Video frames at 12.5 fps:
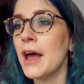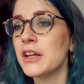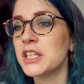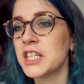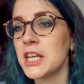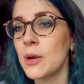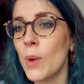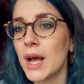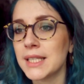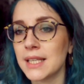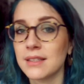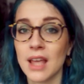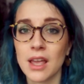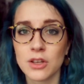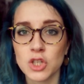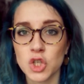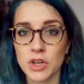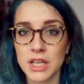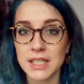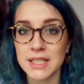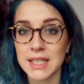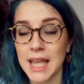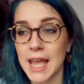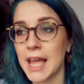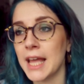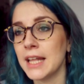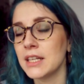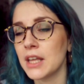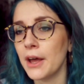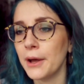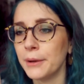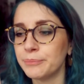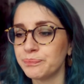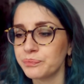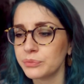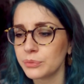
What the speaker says: She was a psychiatrist, and